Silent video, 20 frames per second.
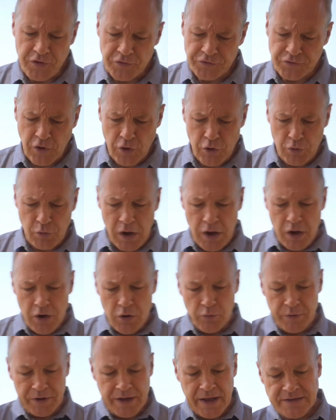So
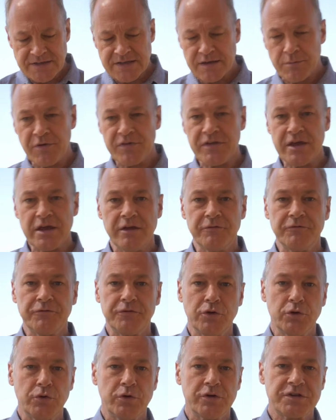we get some of the
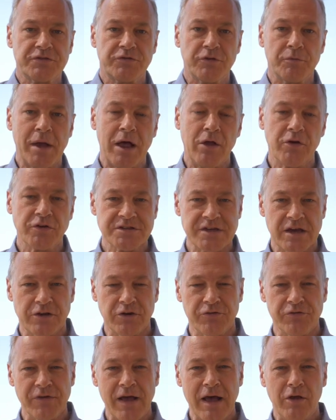influence from
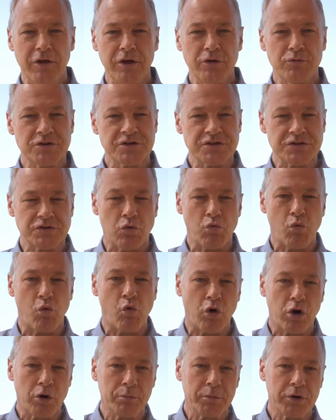Alexander Valley, which is a
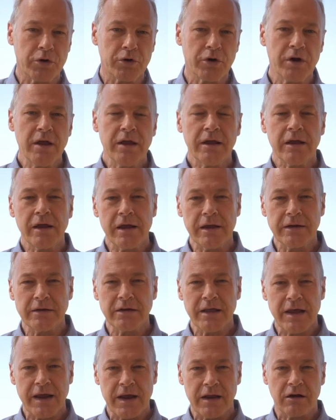warmer
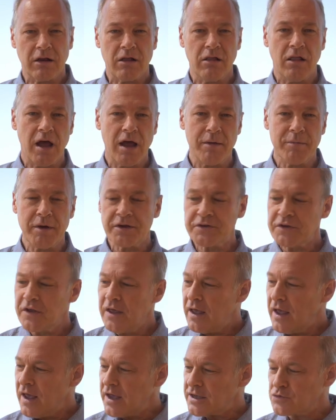inland climate,
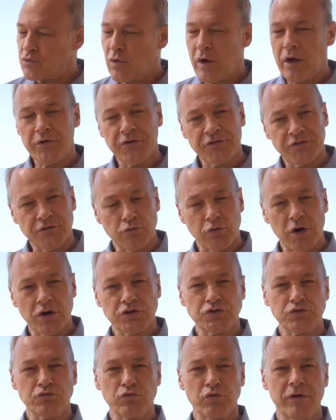as well as the
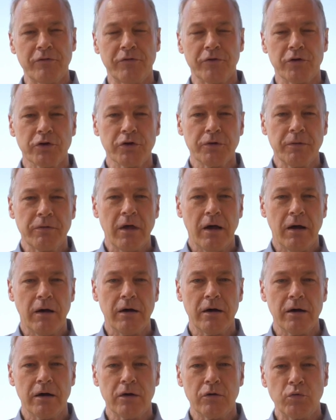Russian River,
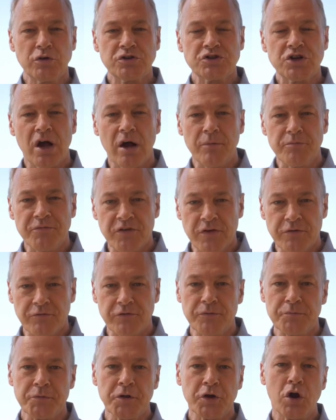which comes in
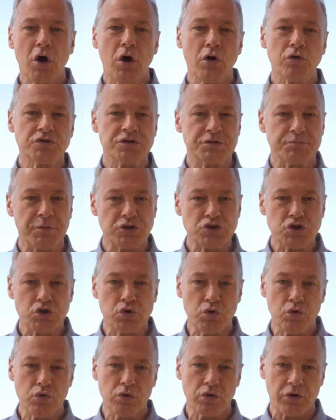from the coast, much
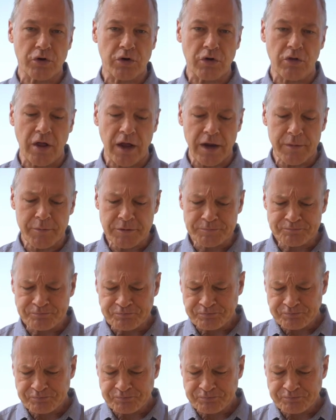cooler climate.